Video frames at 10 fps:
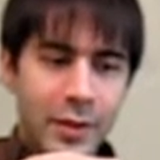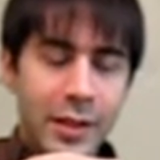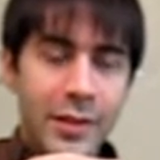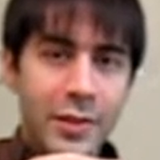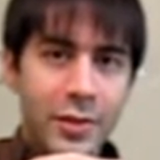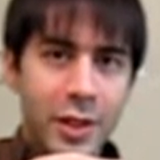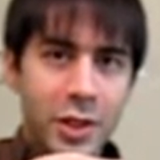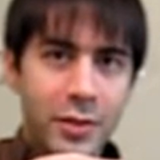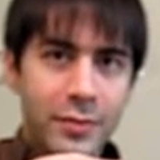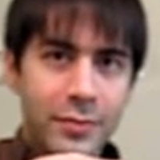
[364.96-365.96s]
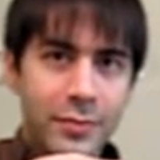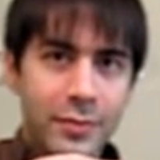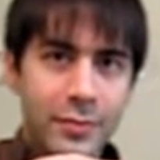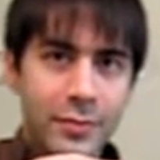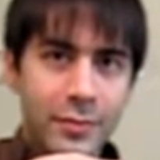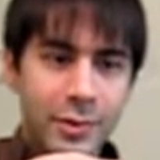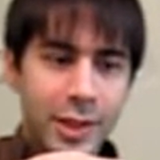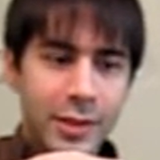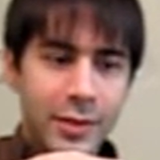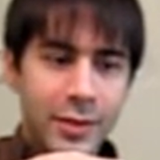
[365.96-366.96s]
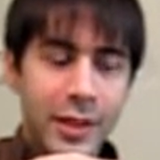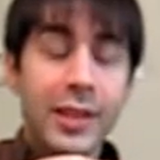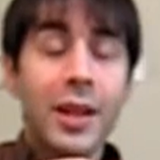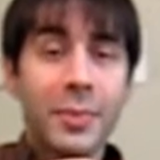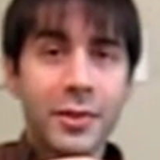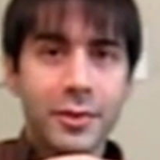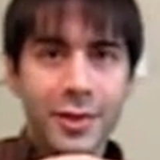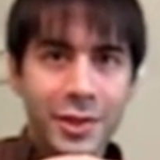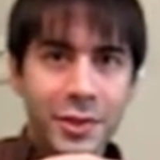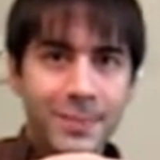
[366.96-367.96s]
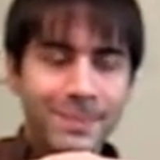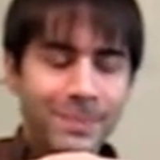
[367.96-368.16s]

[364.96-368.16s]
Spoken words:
in this direction, right? In the opposite direction.